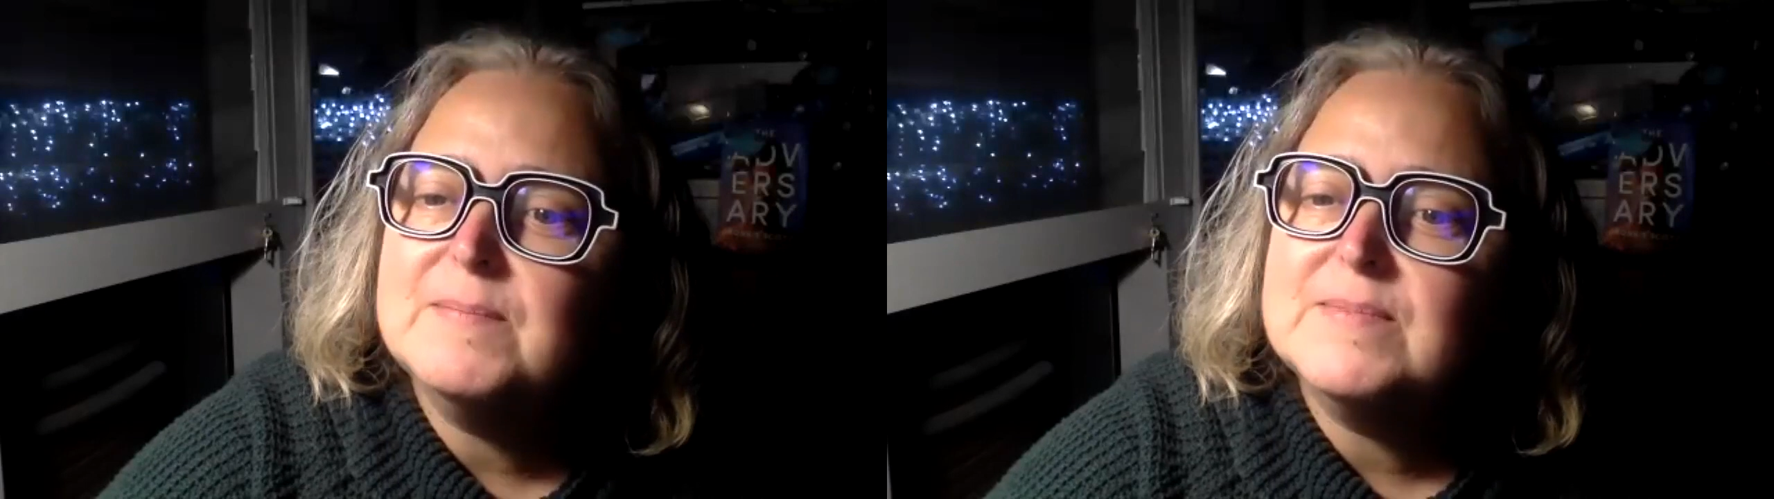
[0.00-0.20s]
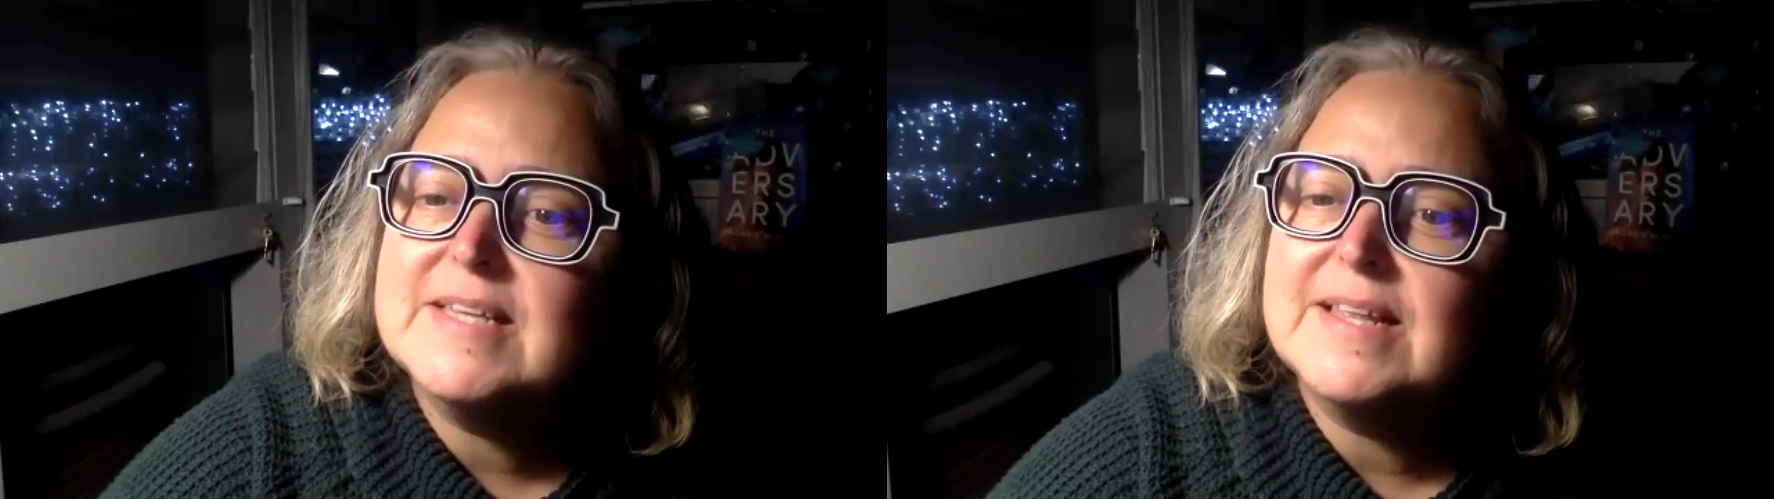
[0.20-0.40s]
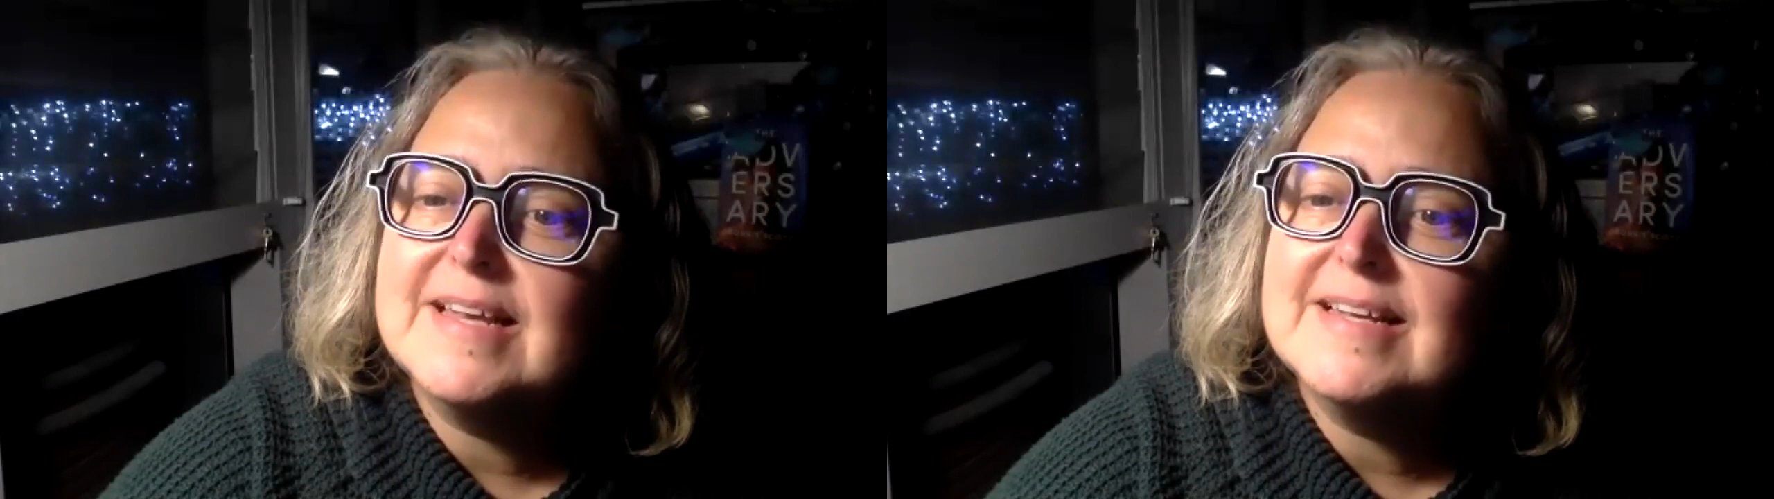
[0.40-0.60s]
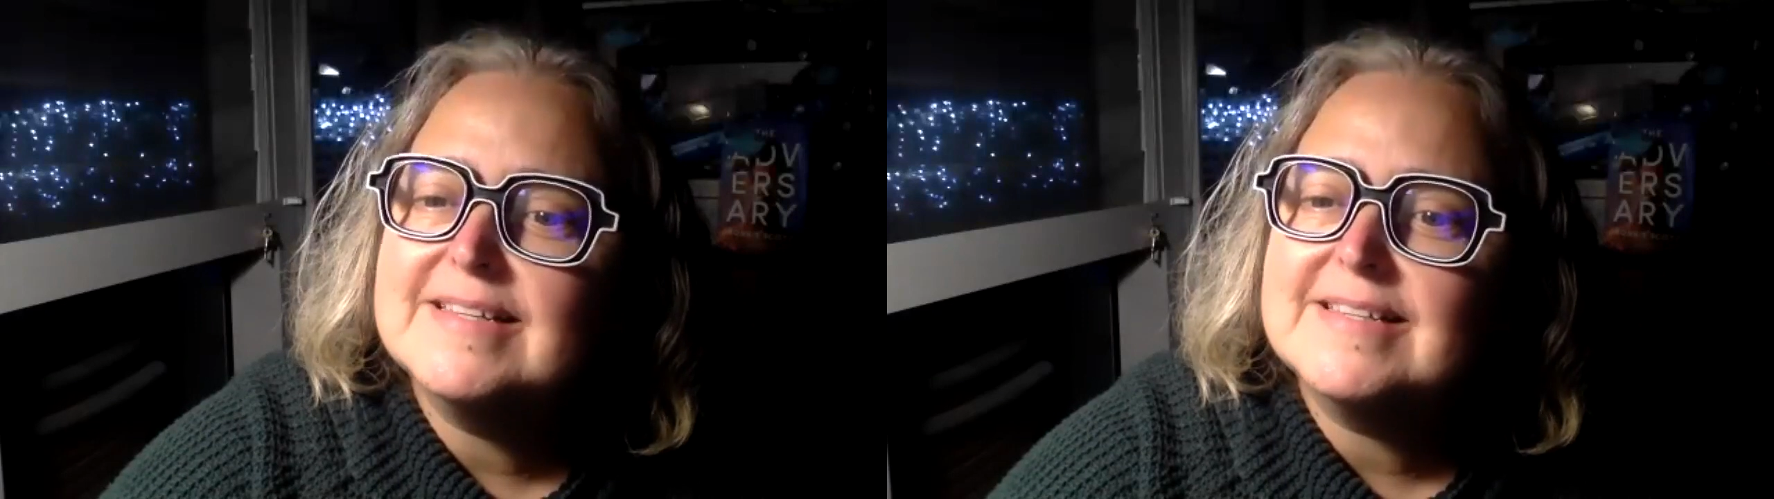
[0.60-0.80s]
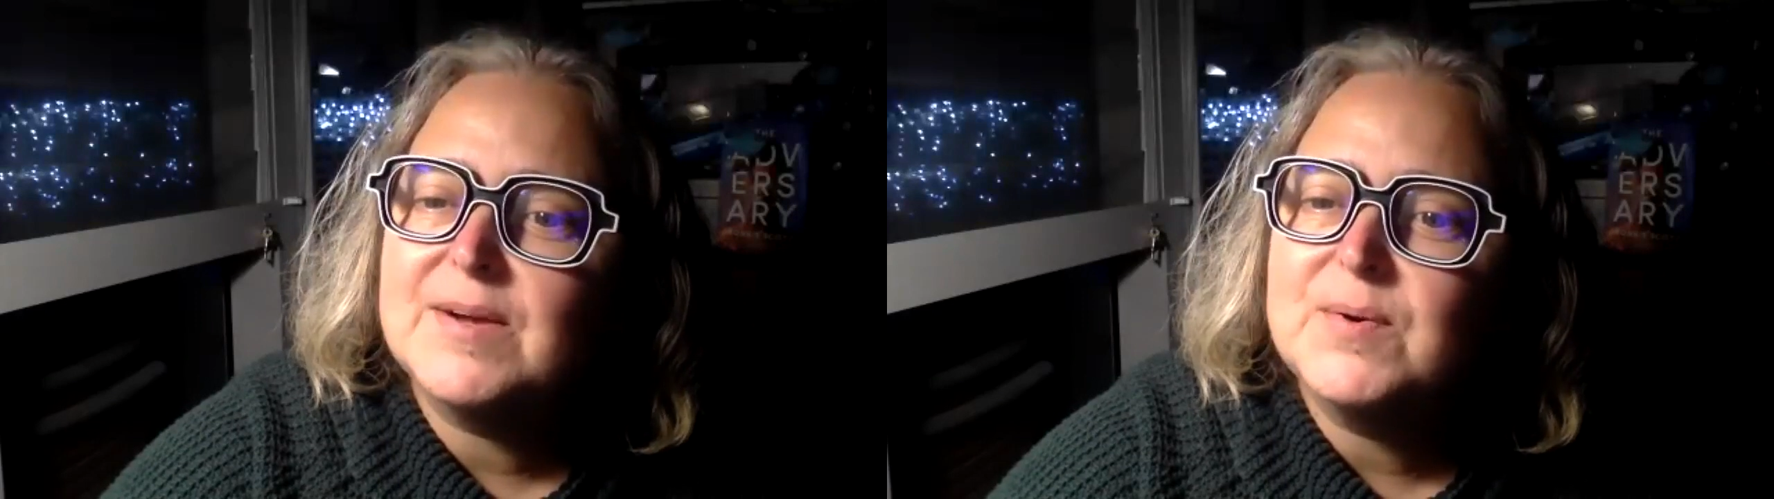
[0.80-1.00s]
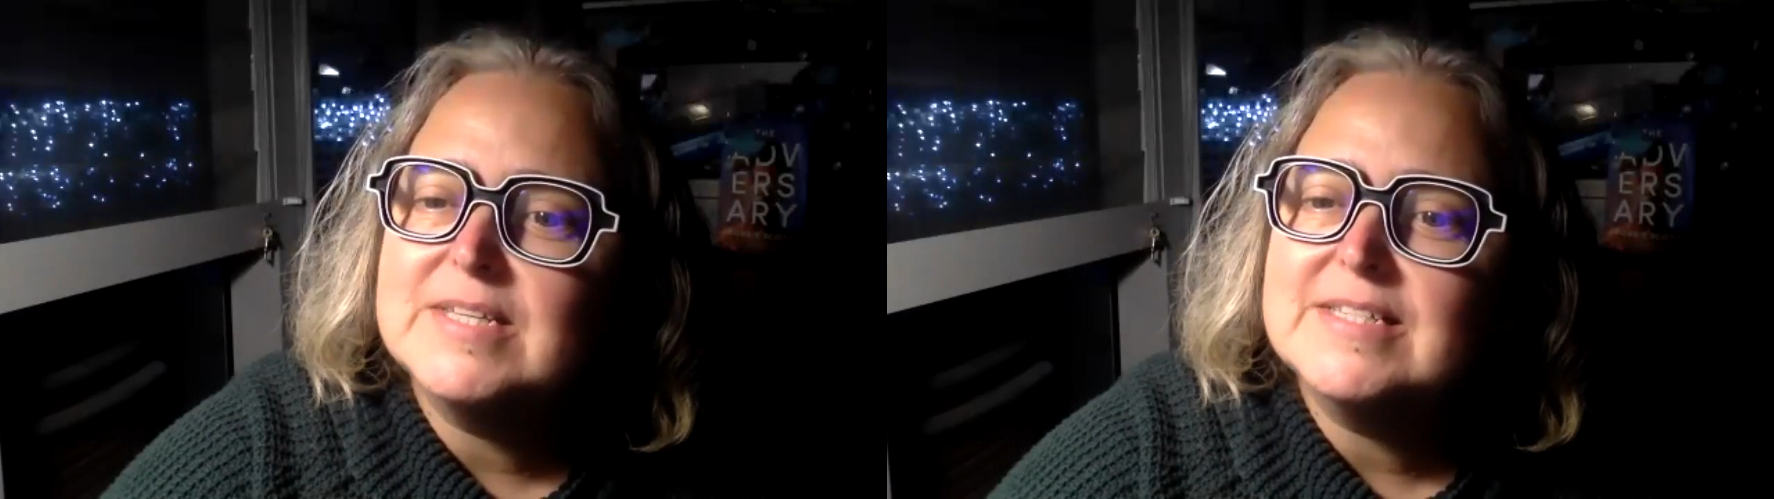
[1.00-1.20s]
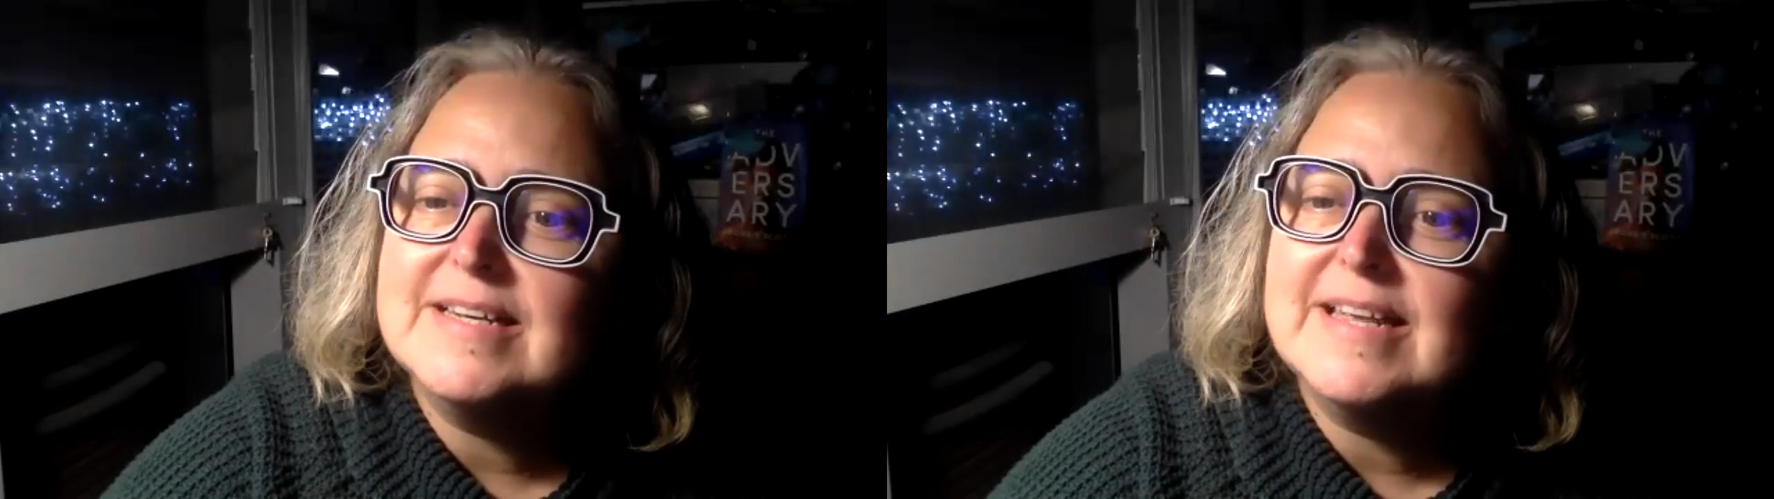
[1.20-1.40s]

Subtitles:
So there's a question